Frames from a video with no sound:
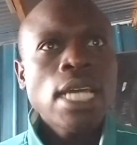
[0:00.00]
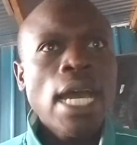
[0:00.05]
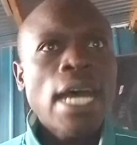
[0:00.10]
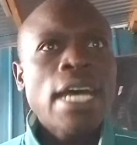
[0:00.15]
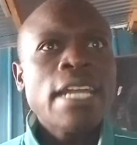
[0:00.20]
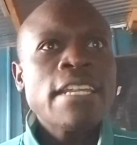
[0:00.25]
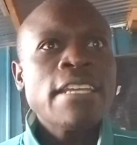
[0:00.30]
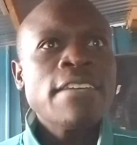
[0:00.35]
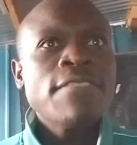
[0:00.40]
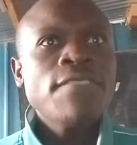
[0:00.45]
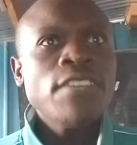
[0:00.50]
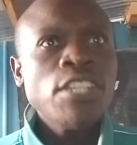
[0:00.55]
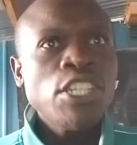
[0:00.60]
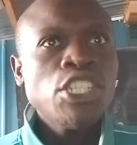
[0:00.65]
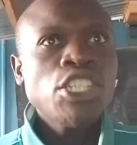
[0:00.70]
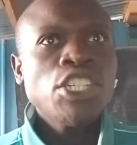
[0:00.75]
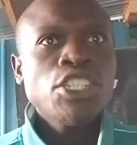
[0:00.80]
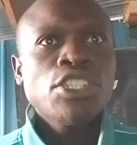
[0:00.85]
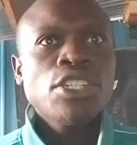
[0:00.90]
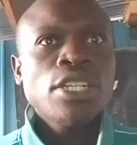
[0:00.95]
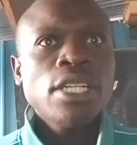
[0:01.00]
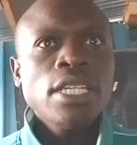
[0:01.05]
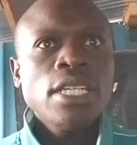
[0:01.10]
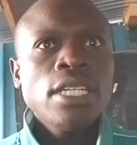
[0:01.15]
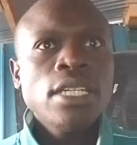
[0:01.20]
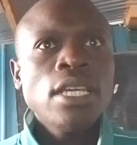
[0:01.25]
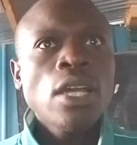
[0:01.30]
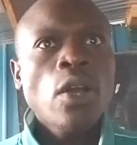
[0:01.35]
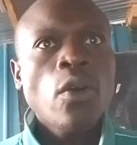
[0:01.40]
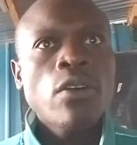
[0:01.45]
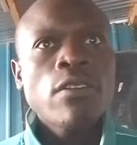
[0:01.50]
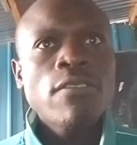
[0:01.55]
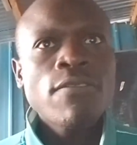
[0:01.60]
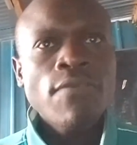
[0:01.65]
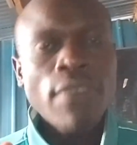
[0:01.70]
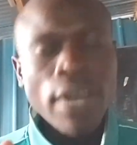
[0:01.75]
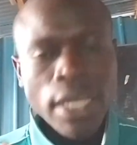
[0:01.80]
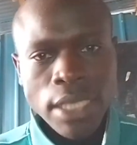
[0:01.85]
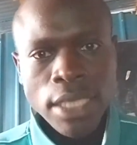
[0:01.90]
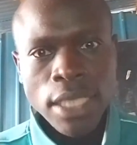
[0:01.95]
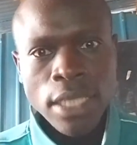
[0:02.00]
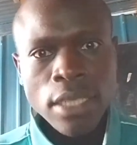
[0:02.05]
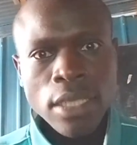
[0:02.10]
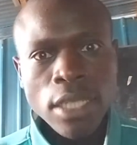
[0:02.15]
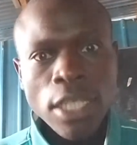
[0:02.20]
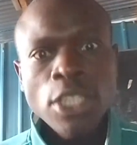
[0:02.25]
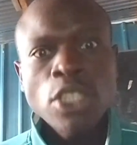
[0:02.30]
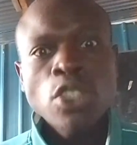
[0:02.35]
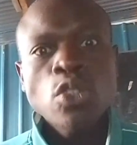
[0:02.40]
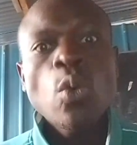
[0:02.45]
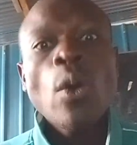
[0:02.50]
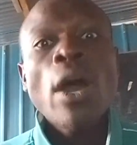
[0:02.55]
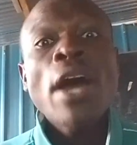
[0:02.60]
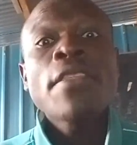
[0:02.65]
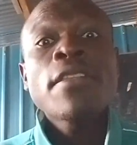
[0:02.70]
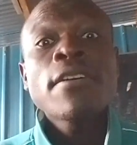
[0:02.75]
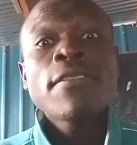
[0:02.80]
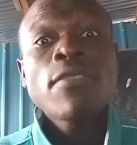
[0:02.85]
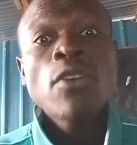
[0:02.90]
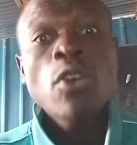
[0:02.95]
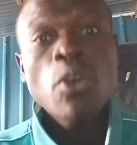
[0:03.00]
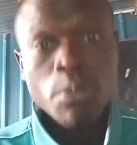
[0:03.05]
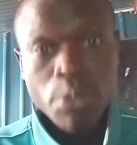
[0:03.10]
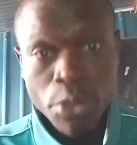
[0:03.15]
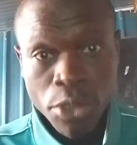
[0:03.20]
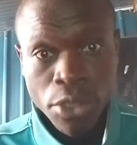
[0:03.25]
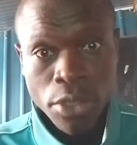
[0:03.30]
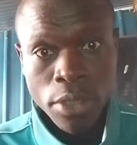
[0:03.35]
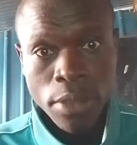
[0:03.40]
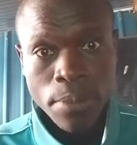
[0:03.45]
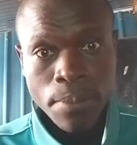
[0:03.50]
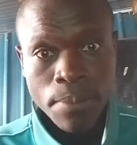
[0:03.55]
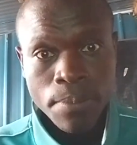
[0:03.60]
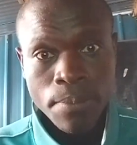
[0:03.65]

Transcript: and efficiently converted into other forms.